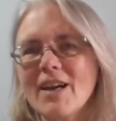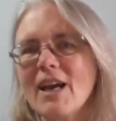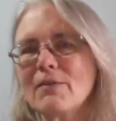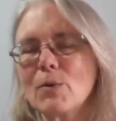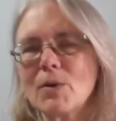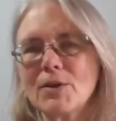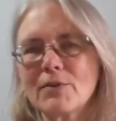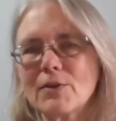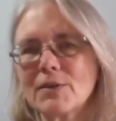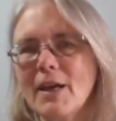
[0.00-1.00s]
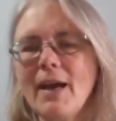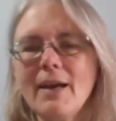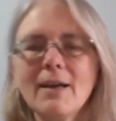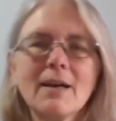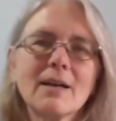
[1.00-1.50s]
Have a wonderful
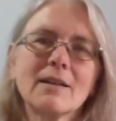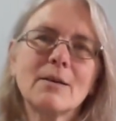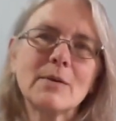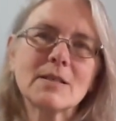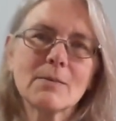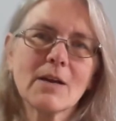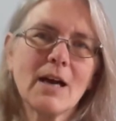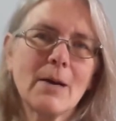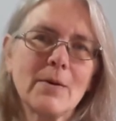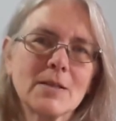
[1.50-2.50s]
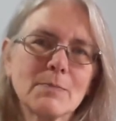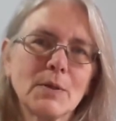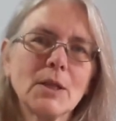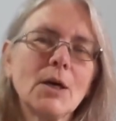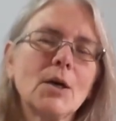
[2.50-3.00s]
day. Leave me some comments
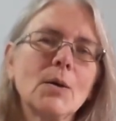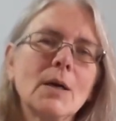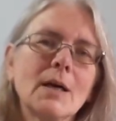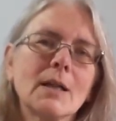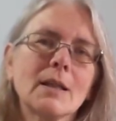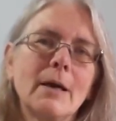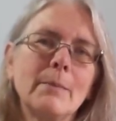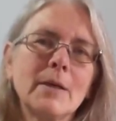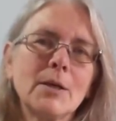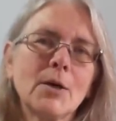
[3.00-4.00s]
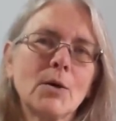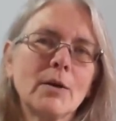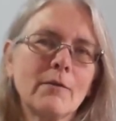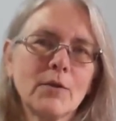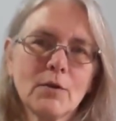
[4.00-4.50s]
below. Let me know
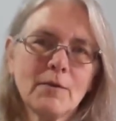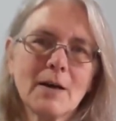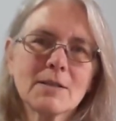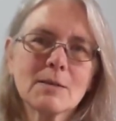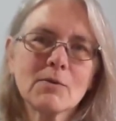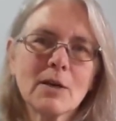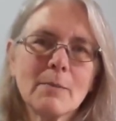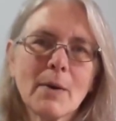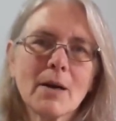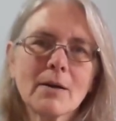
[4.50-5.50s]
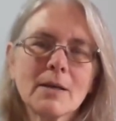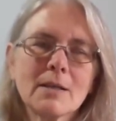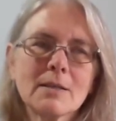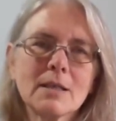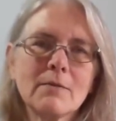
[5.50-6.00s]
if you found some great
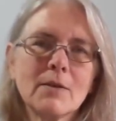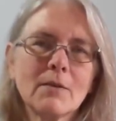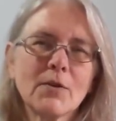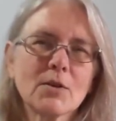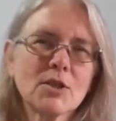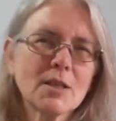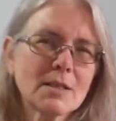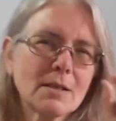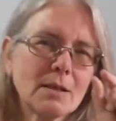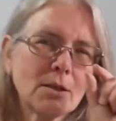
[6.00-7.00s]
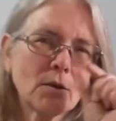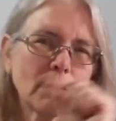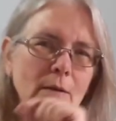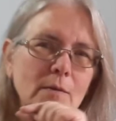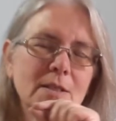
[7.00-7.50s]
bargains, even if they're just, you know,
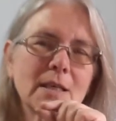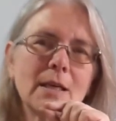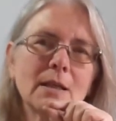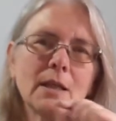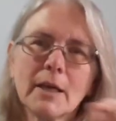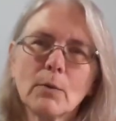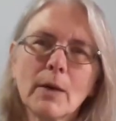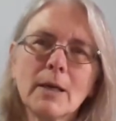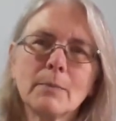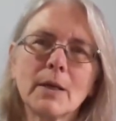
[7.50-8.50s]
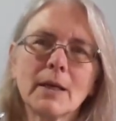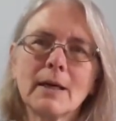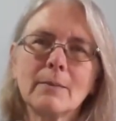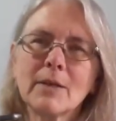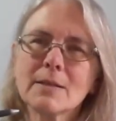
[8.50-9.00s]
say lightweight, but
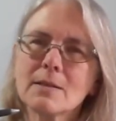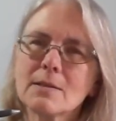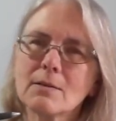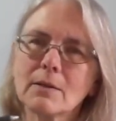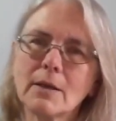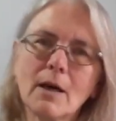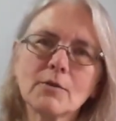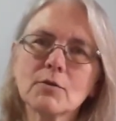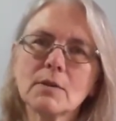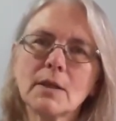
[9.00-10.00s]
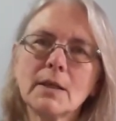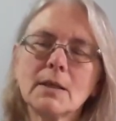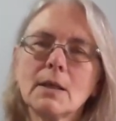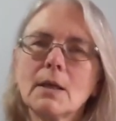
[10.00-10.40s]
not necessarily ultralight.